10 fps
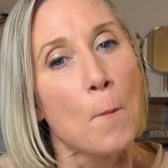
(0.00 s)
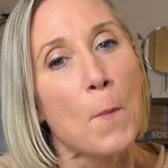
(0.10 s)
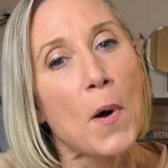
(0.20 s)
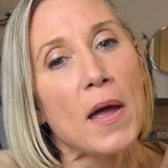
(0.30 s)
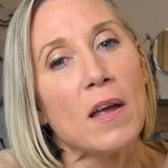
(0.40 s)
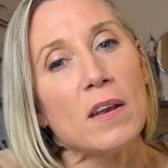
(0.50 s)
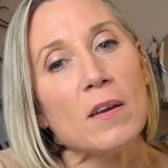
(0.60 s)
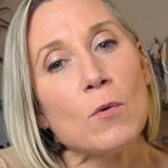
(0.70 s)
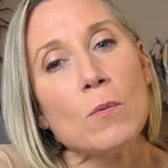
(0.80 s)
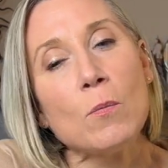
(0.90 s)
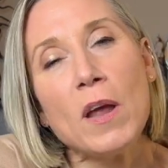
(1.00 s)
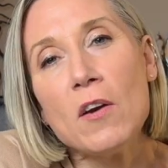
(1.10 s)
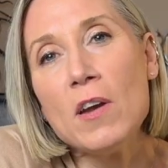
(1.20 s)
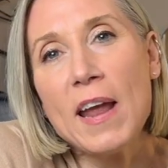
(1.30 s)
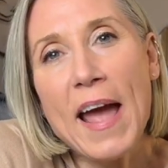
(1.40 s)
But we
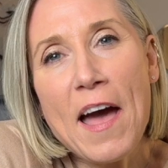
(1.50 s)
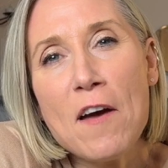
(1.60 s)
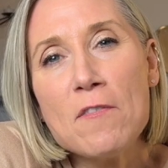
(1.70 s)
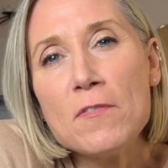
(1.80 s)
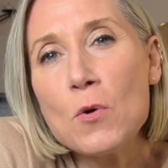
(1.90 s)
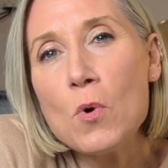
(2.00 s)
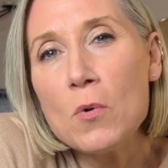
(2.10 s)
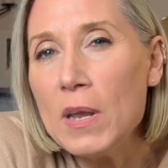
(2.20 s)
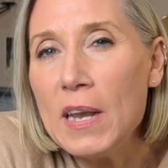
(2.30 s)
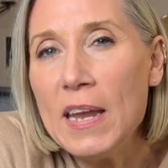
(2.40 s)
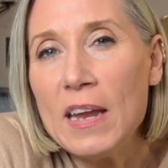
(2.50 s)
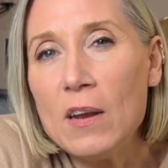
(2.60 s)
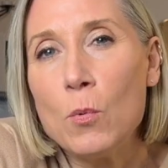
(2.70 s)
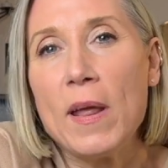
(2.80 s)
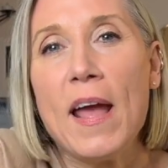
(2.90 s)
already have what we
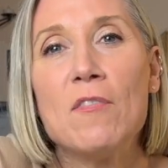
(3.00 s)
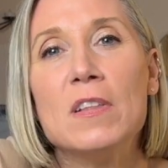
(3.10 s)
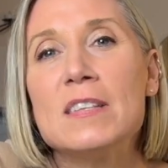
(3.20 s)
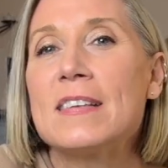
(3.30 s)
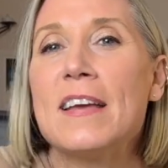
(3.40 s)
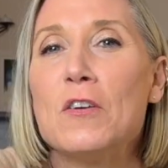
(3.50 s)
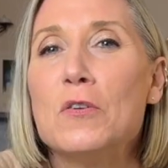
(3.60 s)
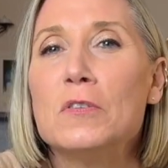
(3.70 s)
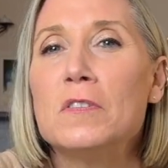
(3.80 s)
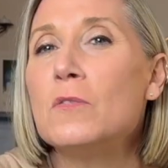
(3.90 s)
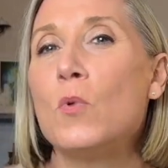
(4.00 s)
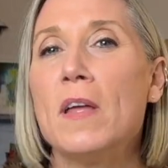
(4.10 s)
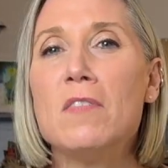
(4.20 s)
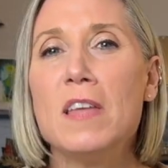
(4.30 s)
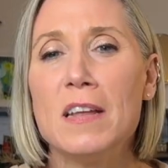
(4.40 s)
need. We have the skills, we
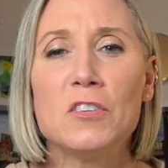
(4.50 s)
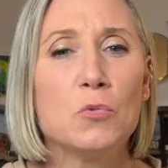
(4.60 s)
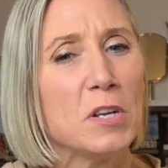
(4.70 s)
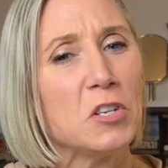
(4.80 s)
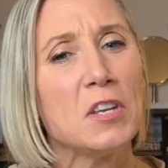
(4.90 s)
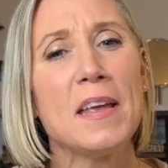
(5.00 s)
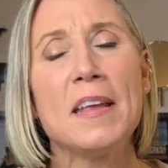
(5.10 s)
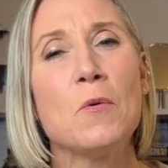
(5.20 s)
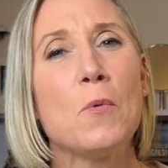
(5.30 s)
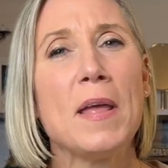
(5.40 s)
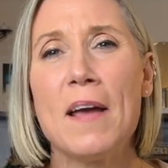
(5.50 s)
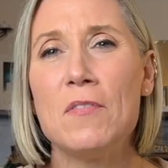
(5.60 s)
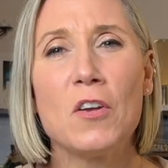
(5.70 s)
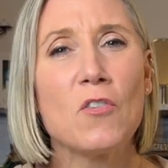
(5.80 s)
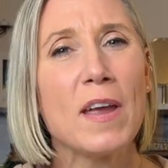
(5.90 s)
have the intuition, we
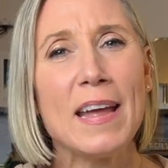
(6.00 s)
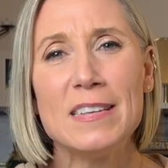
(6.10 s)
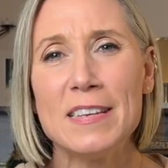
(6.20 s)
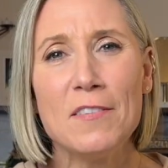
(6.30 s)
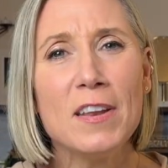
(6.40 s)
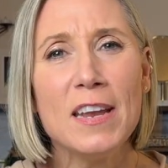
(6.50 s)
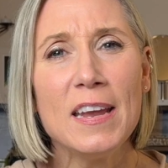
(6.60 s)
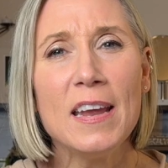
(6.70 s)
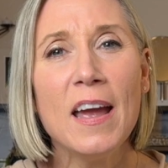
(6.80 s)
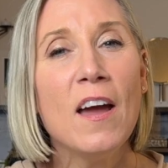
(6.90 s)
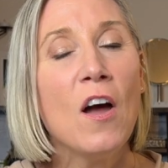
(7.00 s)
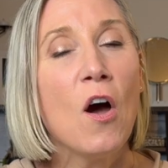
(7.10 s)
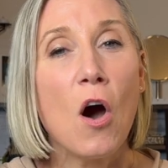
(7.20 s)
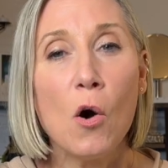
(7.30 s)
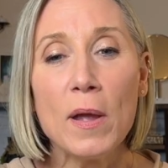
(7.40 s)
have the creativity.
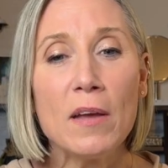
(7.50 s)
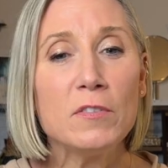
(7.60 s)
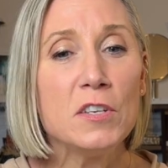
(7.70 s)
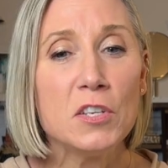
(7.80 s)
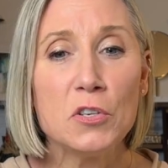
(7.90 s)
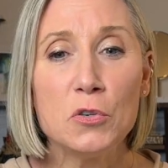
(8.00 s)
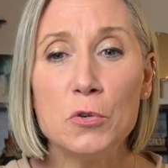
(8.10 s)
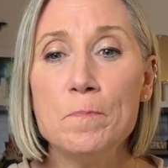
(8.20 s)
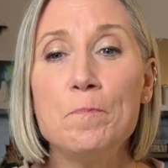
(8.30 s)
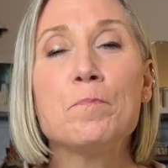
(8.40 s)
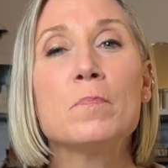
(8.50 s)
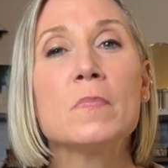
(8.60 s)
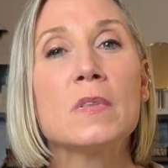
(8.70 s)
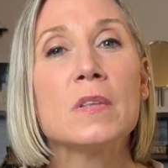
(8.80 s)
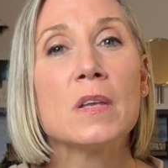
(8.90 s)
All we have to do
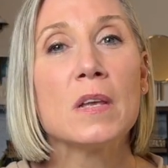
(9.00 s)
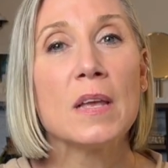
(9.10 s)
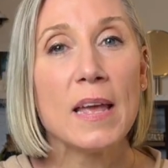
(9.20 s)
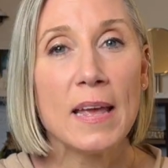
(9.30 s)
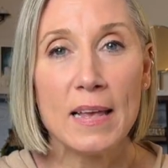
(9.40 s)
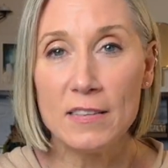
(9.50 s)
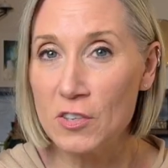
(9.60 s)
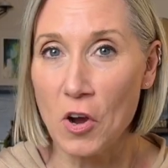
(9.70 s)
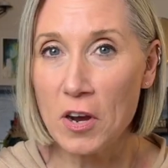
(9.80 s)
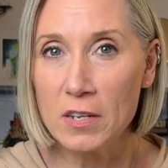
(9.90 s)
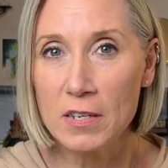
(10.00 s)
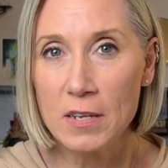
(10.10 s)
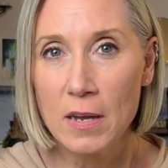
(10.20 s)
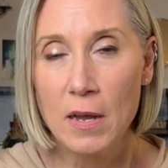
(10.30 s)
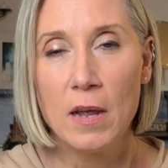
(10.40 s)
is start.
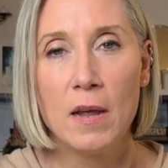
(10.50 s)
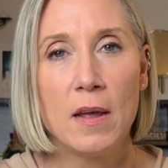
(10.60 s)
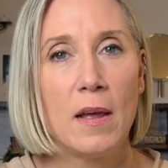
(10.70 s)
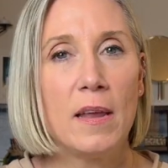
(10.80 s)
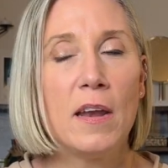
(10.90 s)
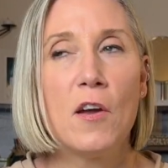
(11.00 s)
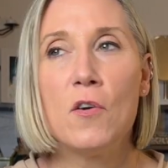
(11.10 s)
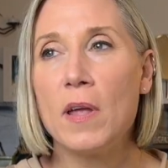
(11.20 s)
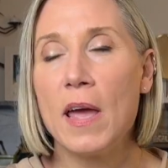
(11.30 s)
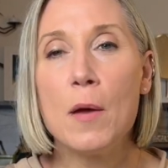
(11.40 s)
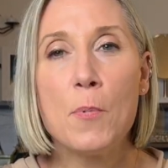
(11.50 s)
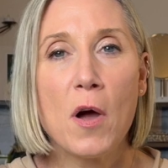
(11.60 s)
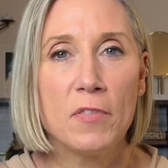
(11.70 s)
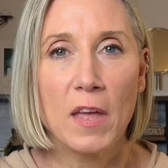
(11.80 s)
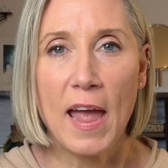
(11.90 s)
Get up
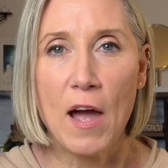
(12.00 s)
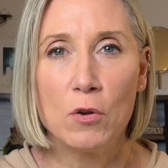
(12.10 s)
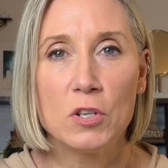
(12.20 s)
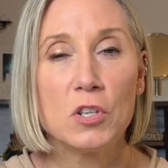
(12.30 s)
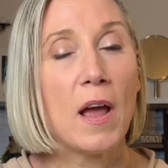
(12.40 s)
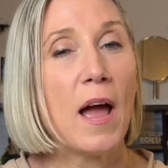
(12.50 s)
off the couch.